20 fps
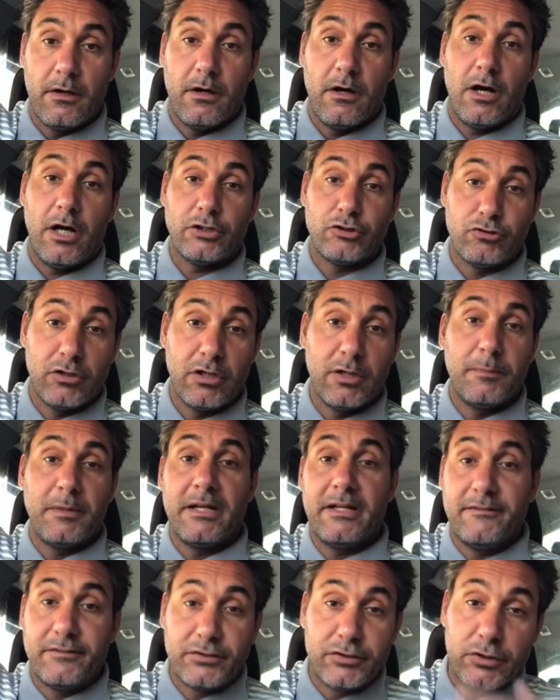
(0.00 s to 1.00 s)
I truly
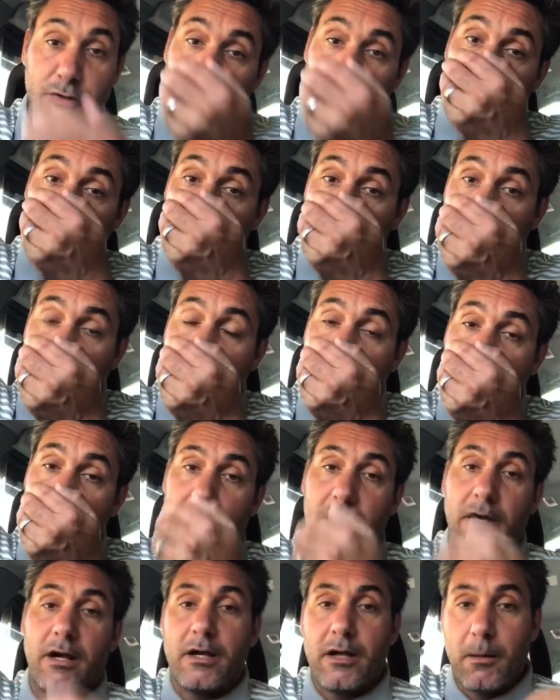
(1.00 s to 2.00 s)
believe as soon as we do that
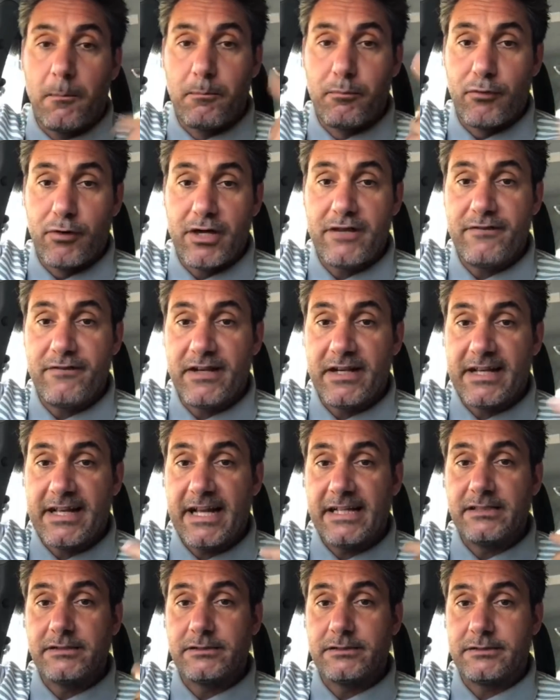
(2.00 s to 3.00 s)
and I'm breathing
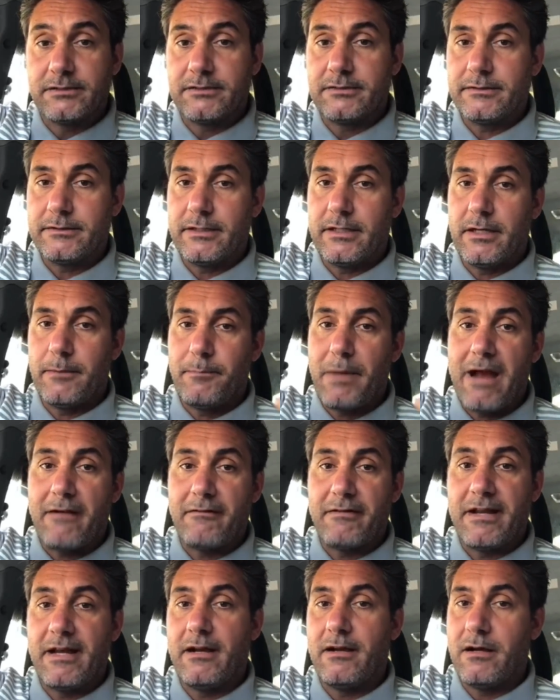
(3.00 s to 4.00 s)
against a
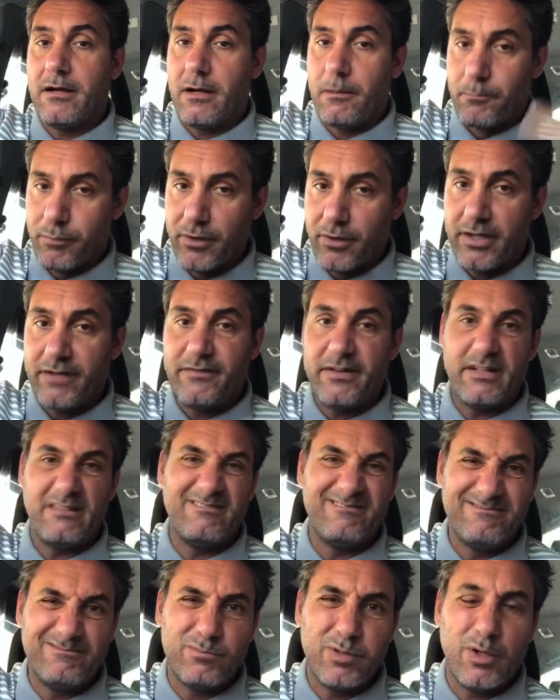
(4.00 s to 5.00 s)
barrier, I'm
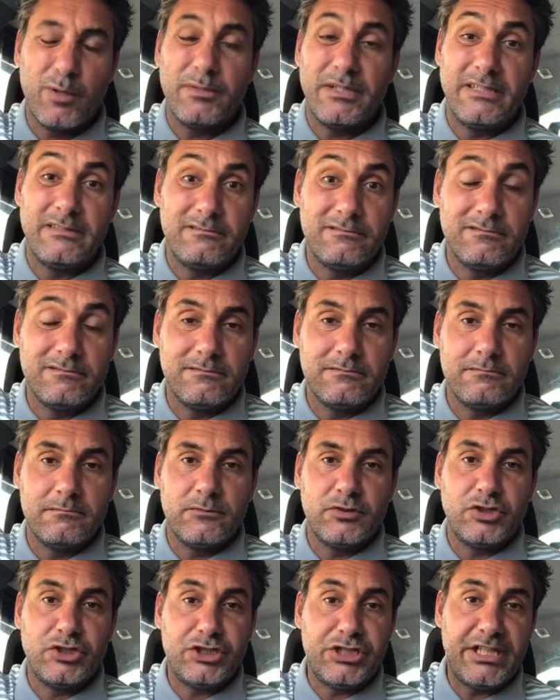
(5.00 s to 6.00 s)
breathing probably
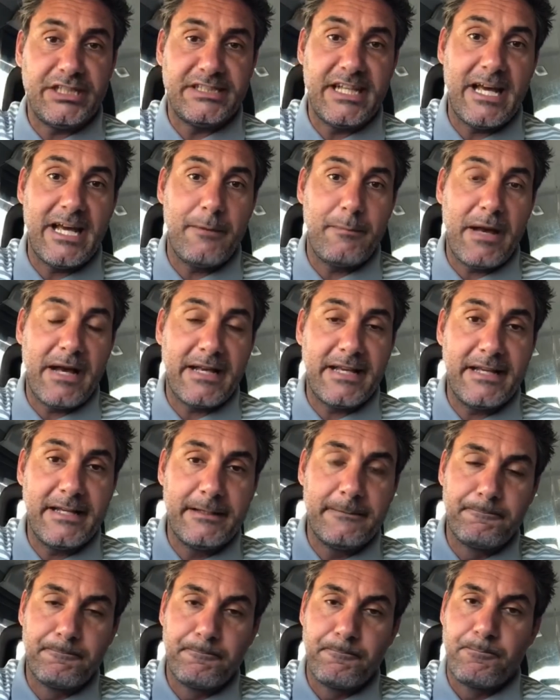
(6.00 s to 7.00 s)
shit air back
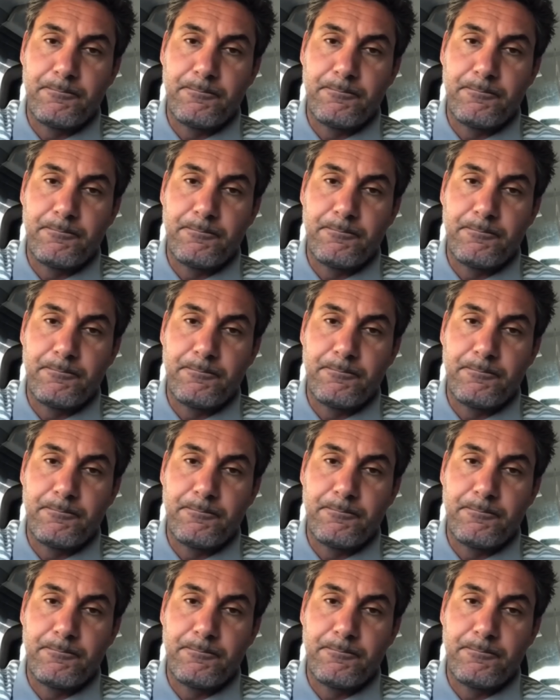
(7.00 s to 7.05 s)
in.